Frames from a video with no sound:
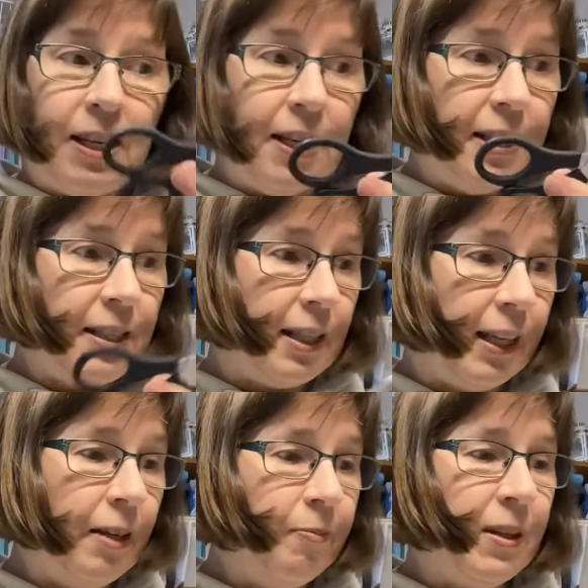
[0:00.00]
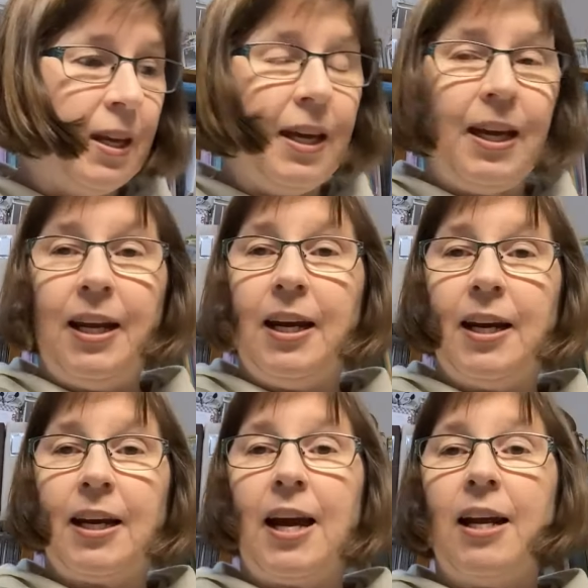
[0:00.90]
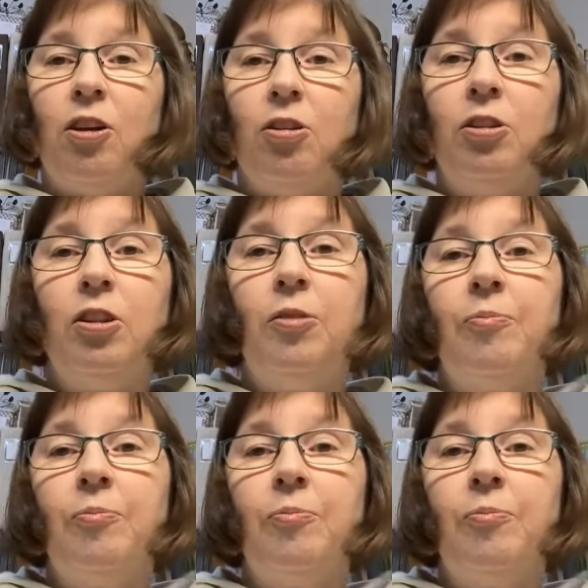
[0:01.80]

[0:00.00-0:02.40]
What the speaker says: easily in our catalogue